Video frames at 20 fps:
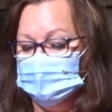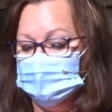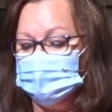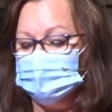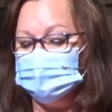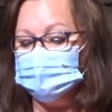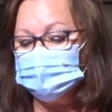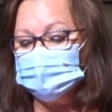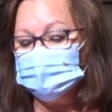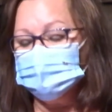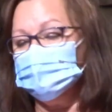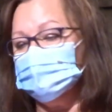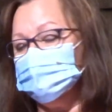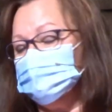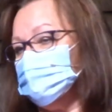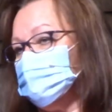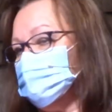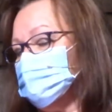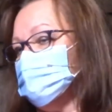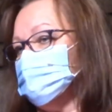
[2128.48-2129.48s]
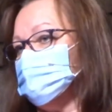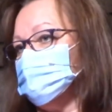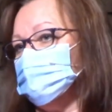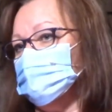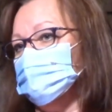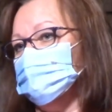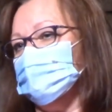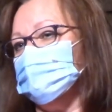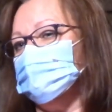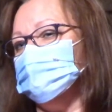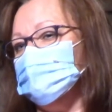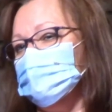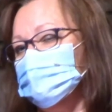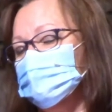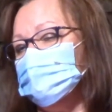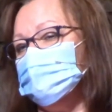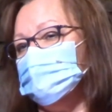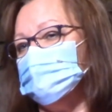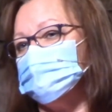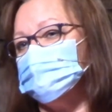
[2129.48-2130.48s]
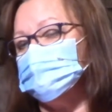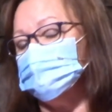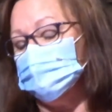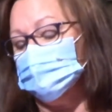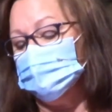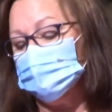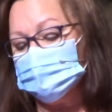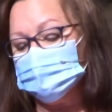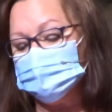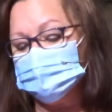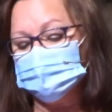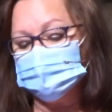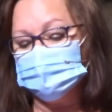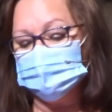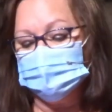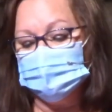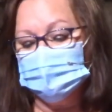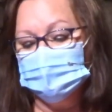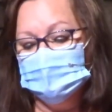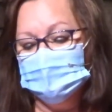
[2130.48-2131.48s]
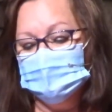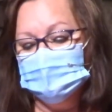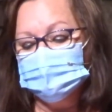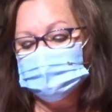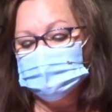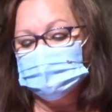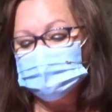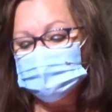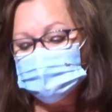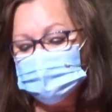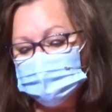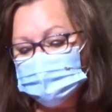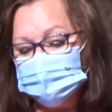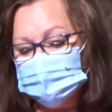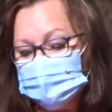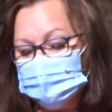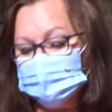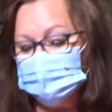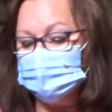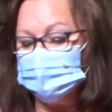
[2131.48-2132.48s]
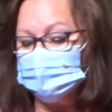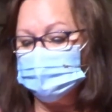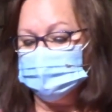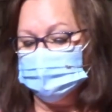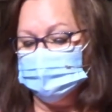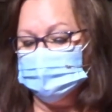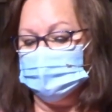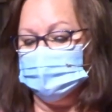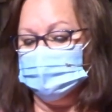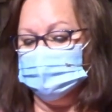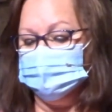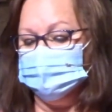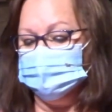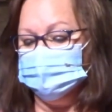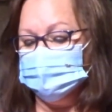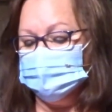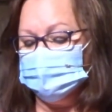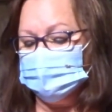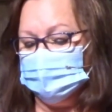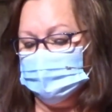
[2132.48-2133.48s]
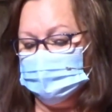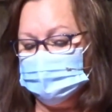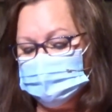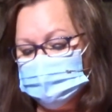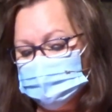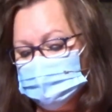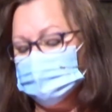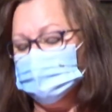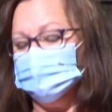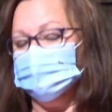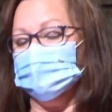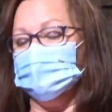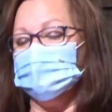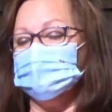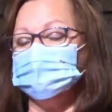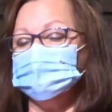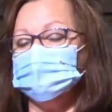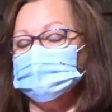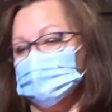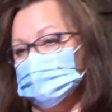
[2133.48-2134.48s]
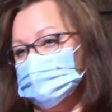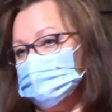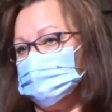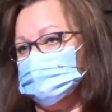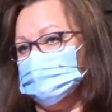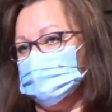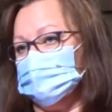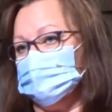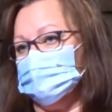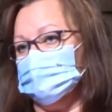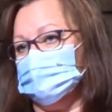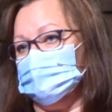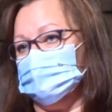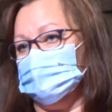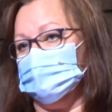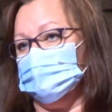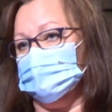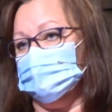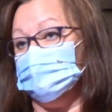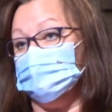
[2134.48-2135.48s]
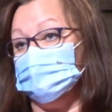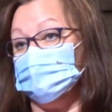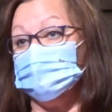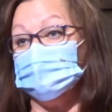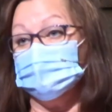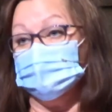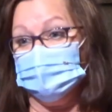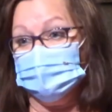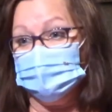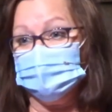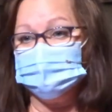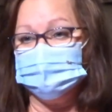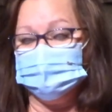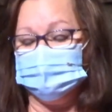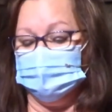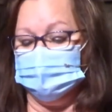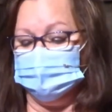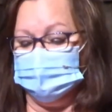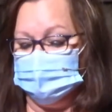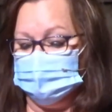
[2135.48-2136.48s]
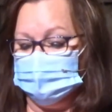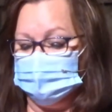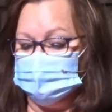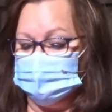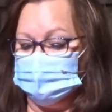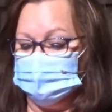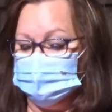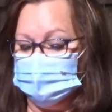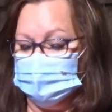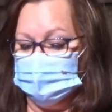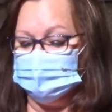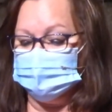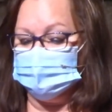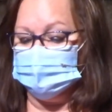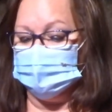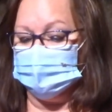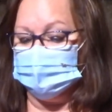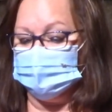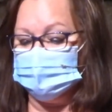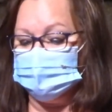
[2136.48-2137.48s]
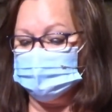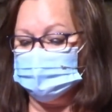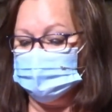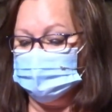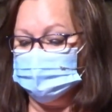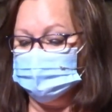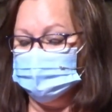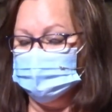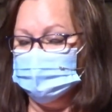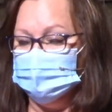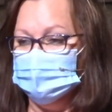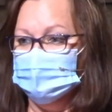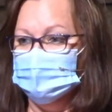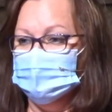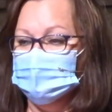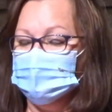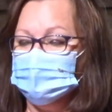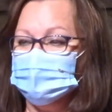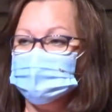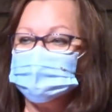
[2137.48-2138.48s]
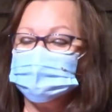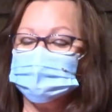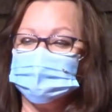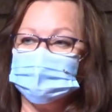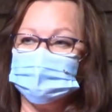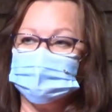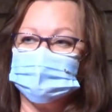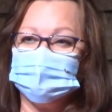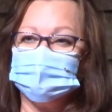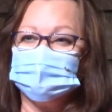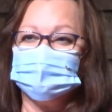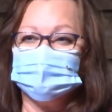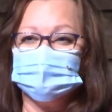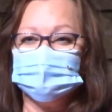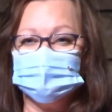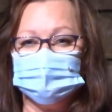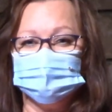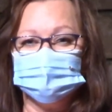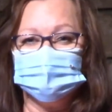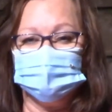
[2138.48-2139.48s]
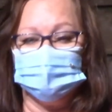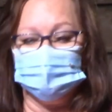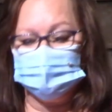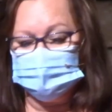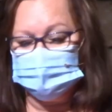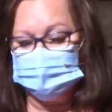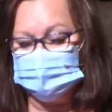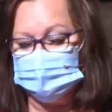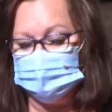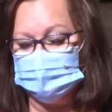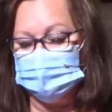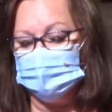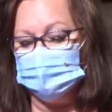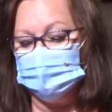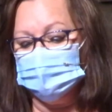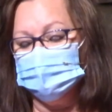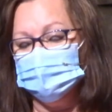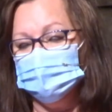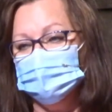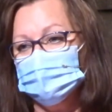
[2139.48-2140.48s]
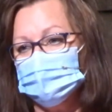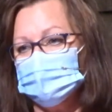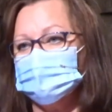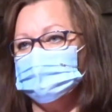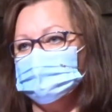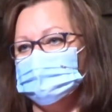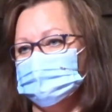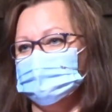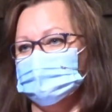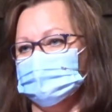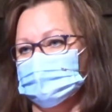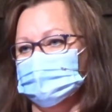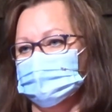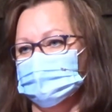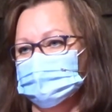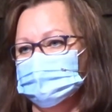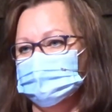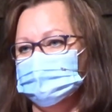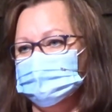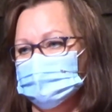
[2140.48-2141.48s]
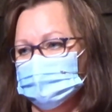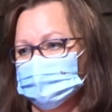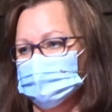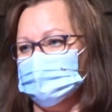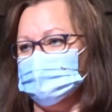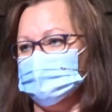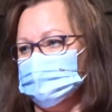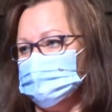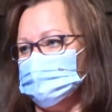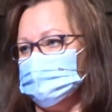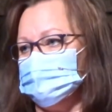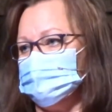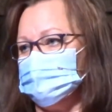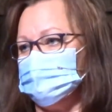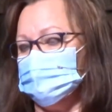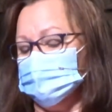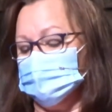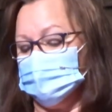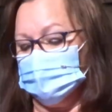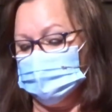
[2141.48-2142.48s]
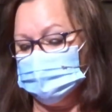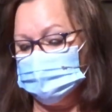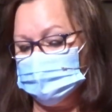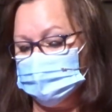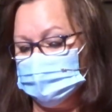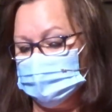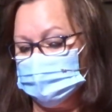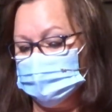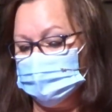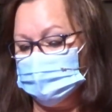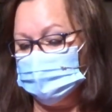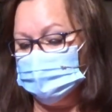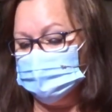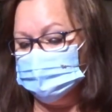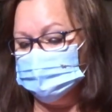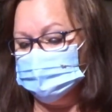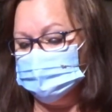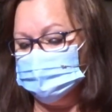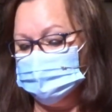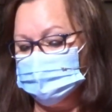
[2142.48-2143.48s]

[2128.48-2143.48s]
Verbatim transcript: And the commitment cards are about making a choice to, to live biblically and to define prosperity in God's definition of prosperity, and to resist the temptation of worldly definitions of prosperity.